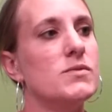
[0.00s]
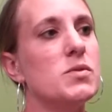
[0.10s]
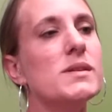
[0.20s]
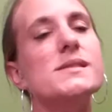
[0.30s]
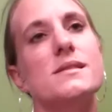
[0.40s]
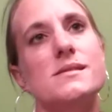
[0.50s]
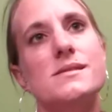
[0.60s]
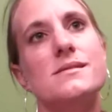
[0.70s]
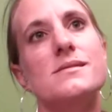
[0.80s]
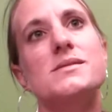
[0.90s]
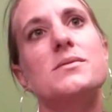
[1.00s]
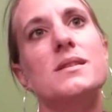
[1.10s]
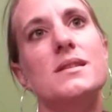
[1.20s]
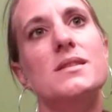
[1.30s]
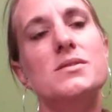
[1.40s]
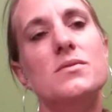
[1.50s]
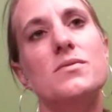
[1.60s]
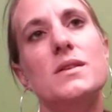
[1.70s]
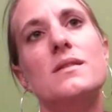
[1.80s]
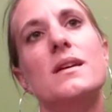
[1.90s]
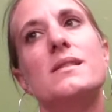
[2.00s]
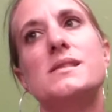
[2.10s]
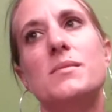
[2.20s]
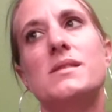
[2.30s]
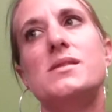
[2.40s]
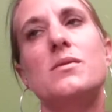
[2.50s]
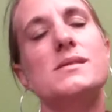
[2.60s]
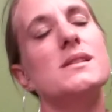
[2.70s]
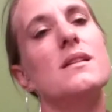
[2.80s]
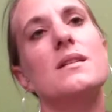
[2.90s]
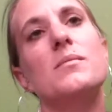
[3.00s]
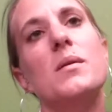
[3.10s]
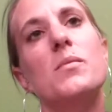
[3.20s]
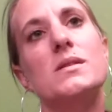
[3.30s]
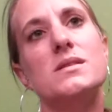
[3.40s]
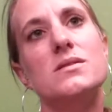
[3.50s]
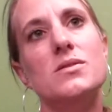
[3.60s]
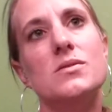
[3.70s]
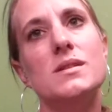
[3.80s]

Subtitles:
choices, so that they don't feel like somebody's always telling them what to do.